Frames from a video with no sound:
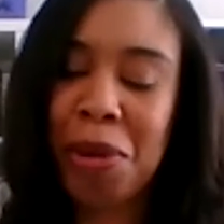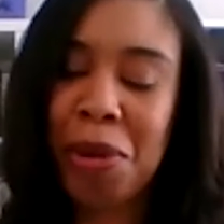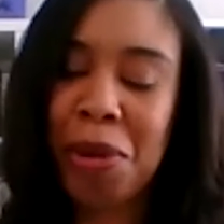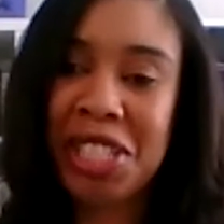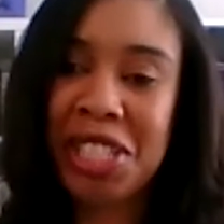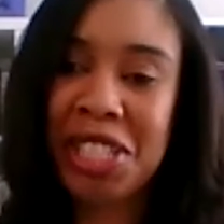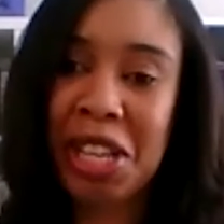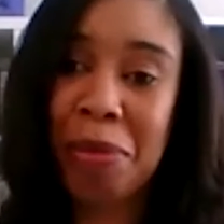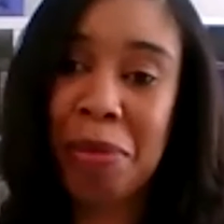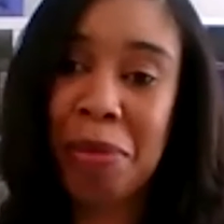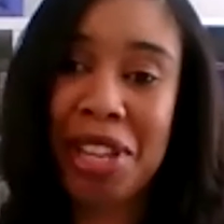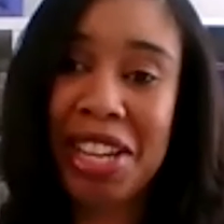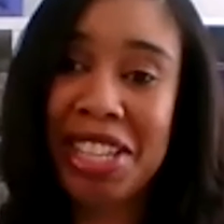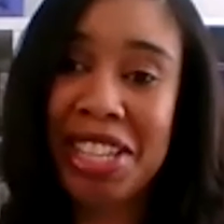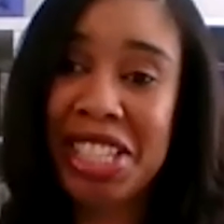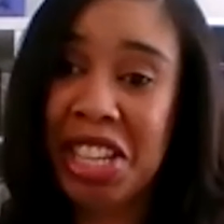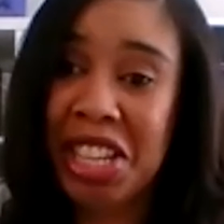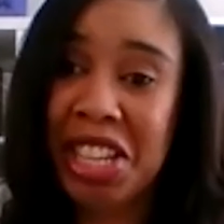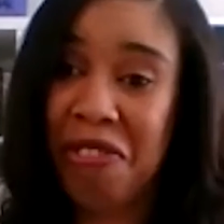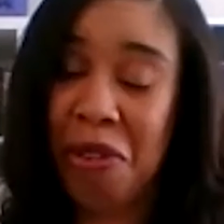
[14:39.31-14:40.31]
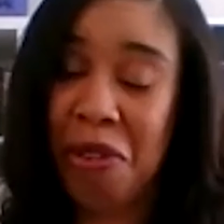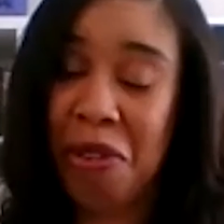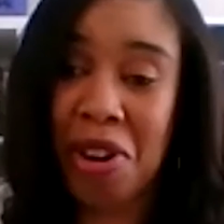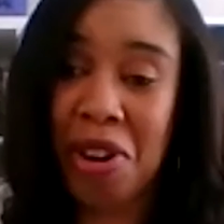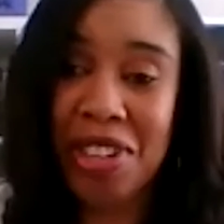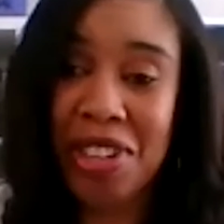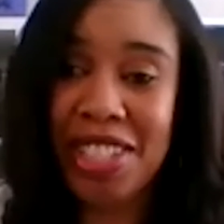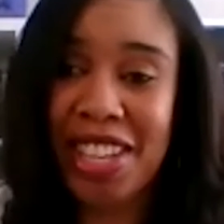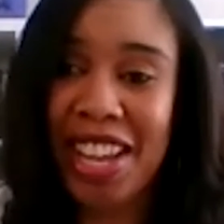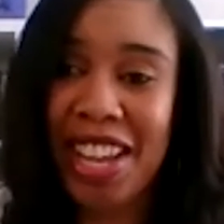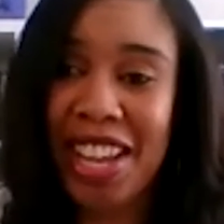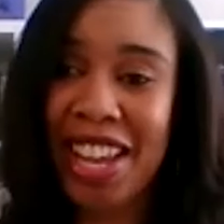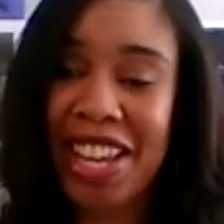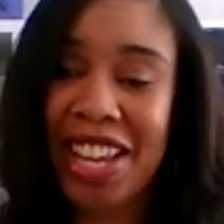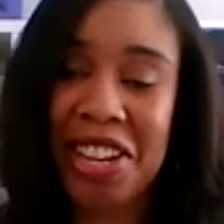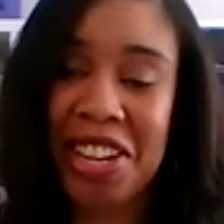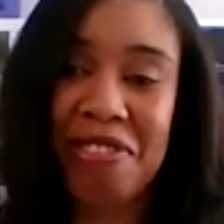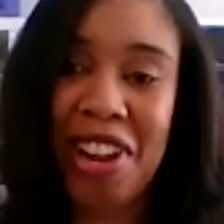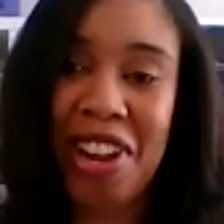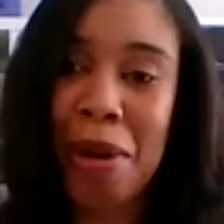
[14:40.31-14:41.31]
pick something, see if it works,
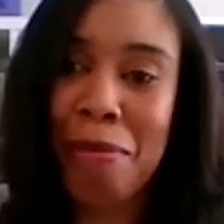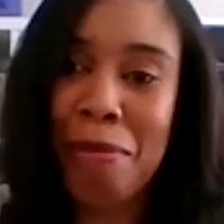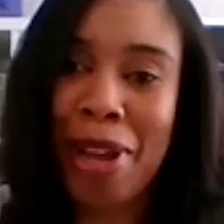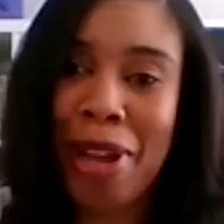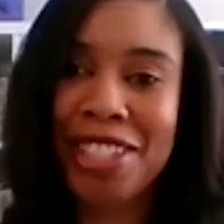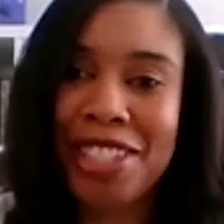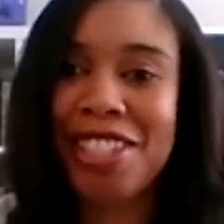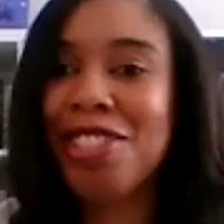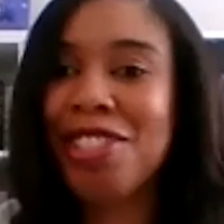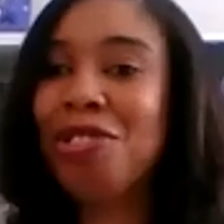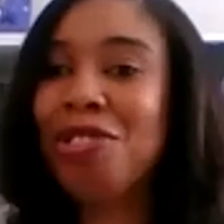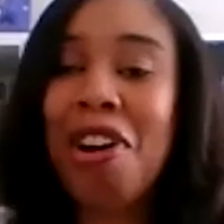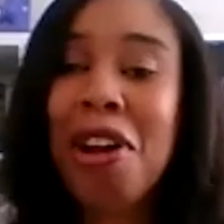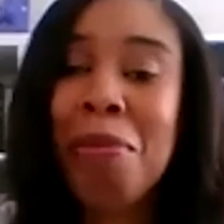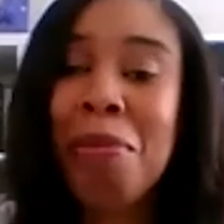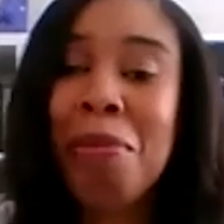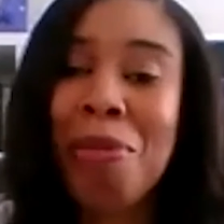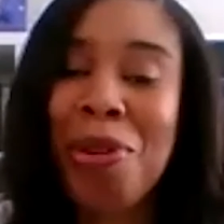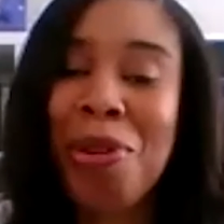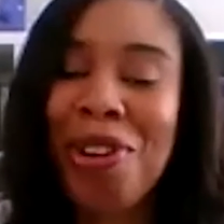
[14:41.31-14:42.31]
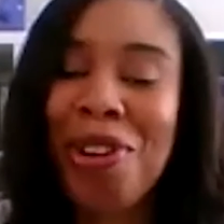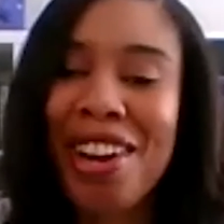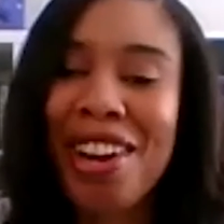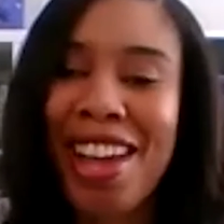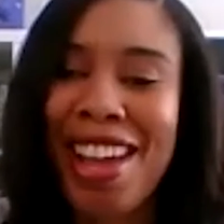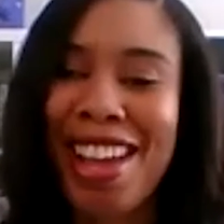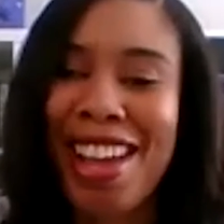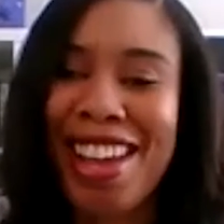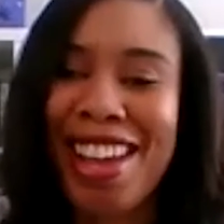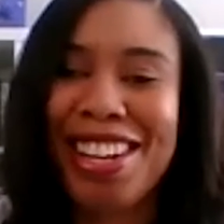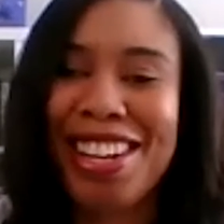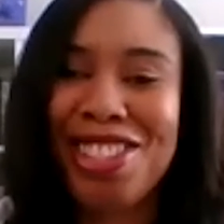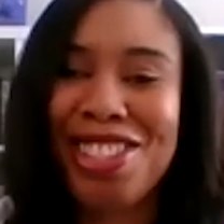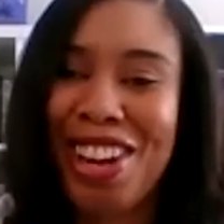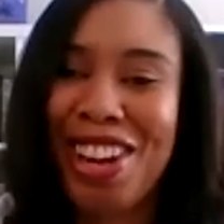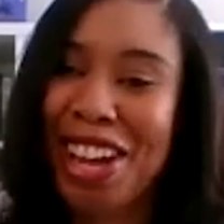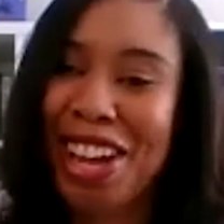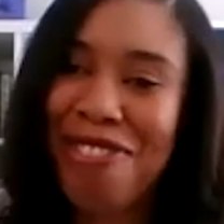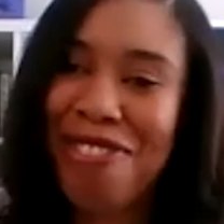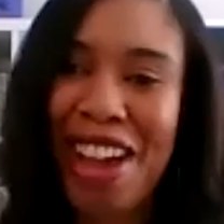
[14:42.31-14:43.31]
and if not, back to the drawing board and
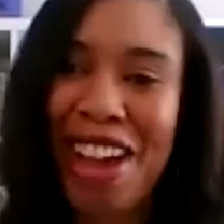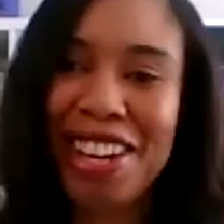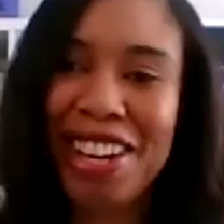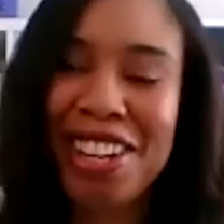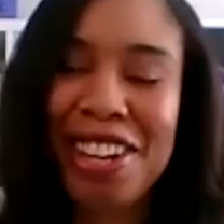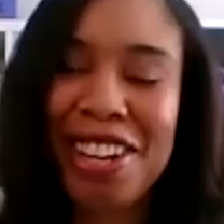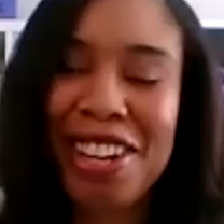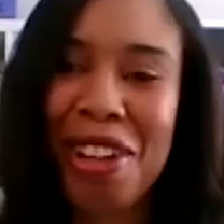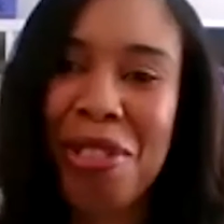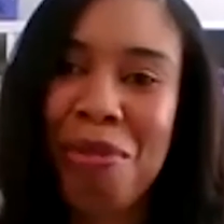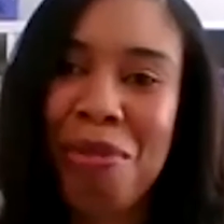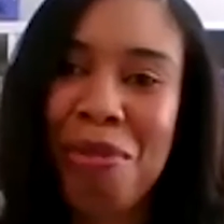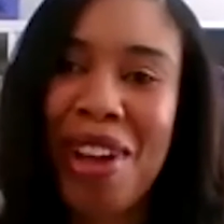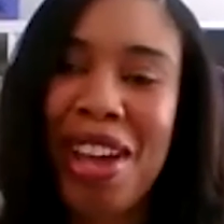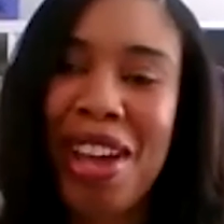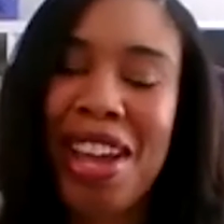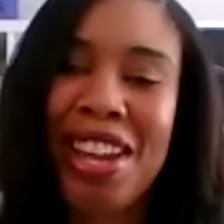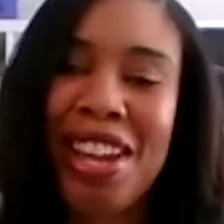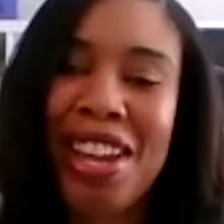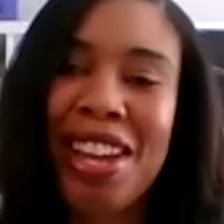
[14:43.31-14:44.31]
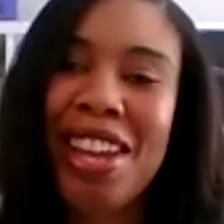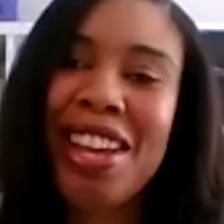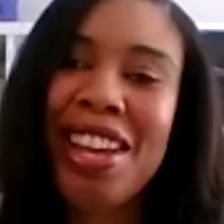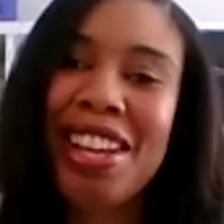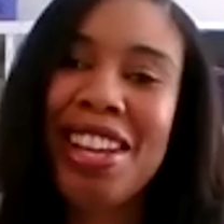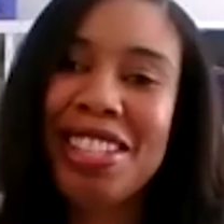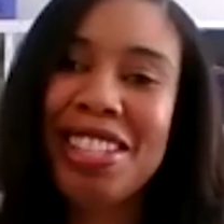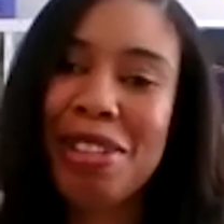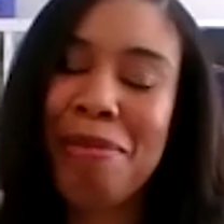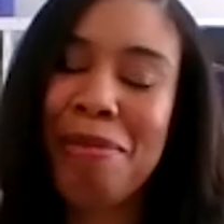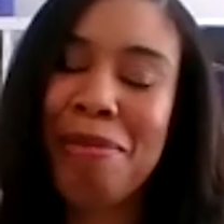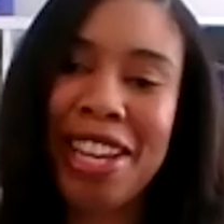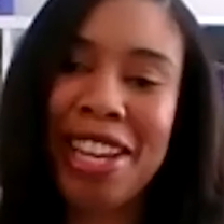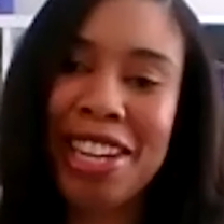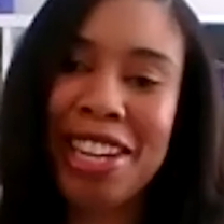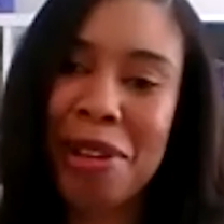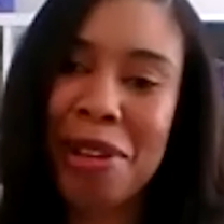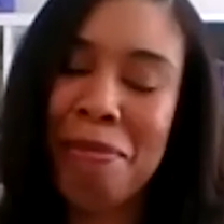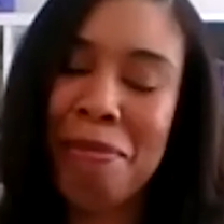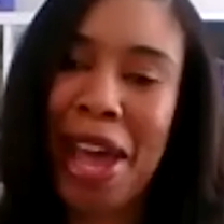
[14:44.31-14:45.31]
try to find another way to make an
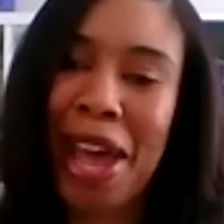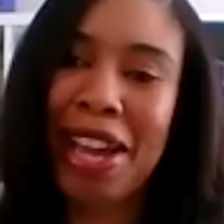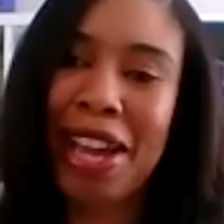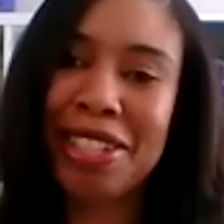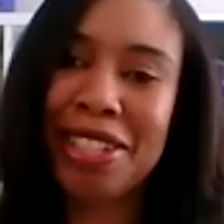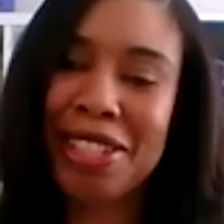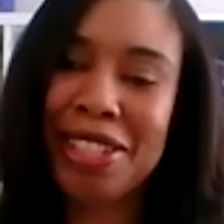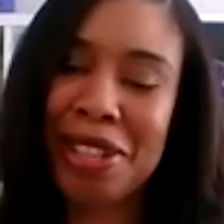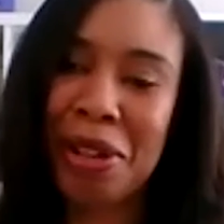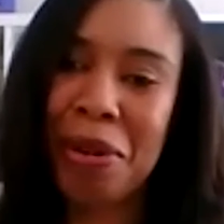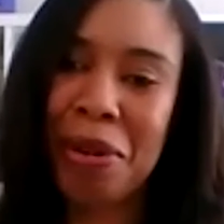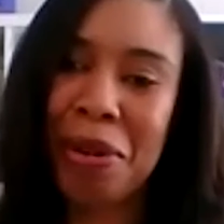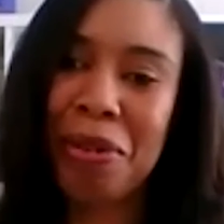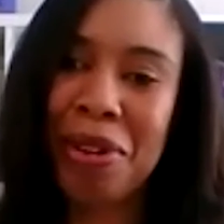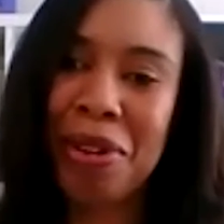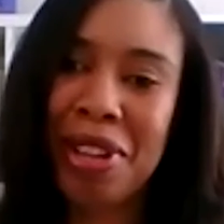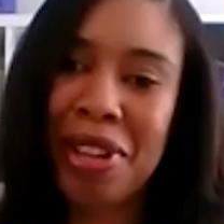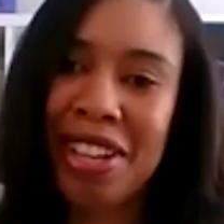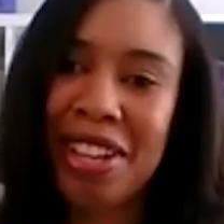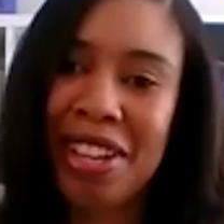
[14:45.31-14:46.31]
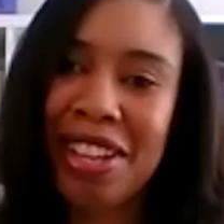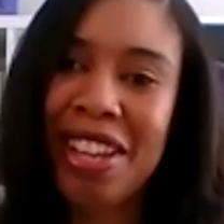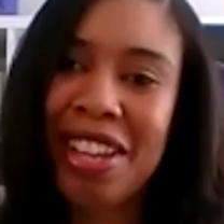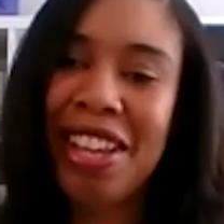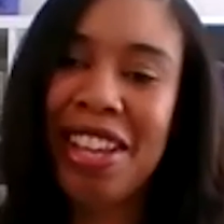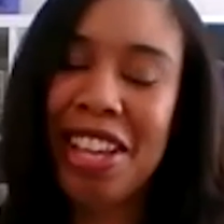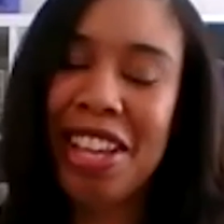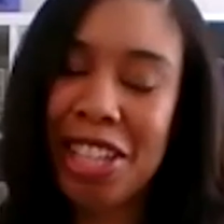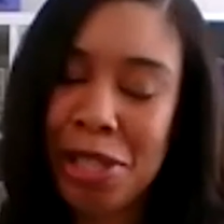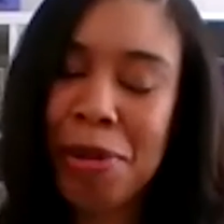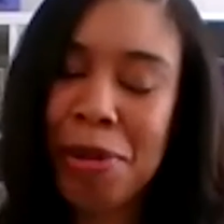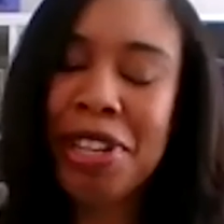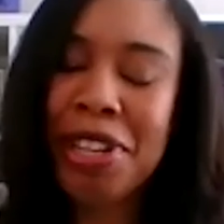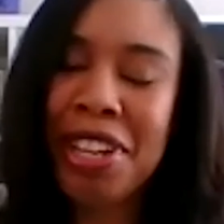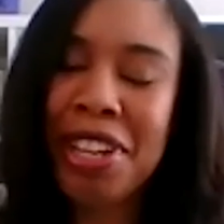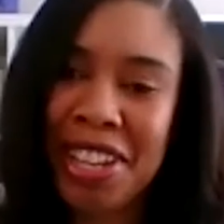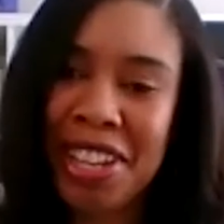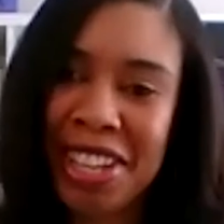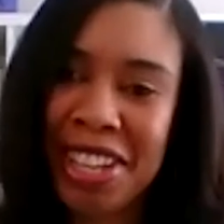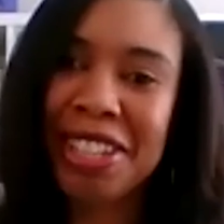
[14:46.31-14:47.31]
impact. So it's been
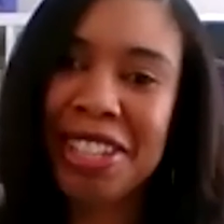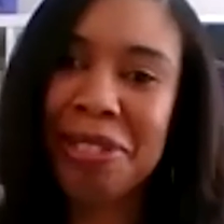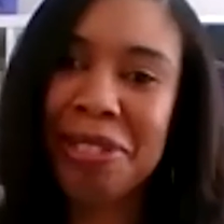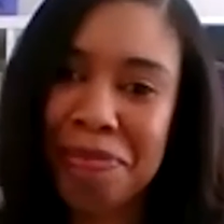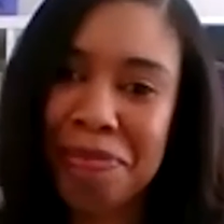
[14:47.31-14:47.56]
good.